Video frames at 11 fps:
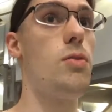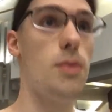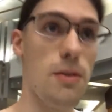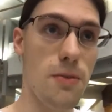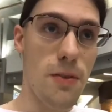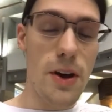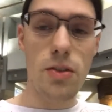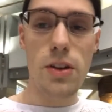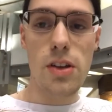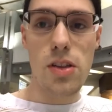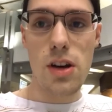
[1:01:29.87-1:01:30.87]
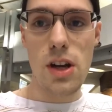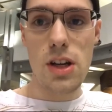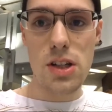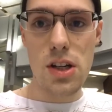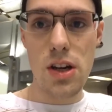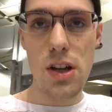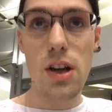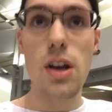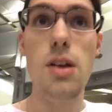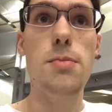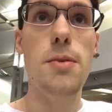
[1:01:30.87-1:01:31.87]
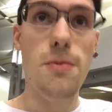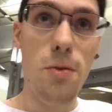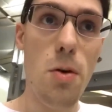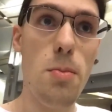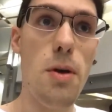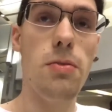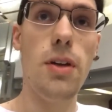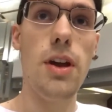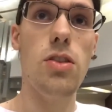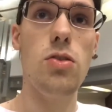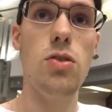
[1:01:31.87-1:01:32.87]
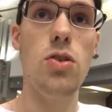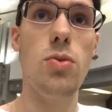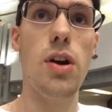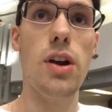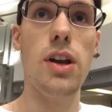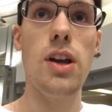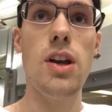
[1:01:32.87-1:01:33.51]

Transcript: my final destination before my flight to Newark.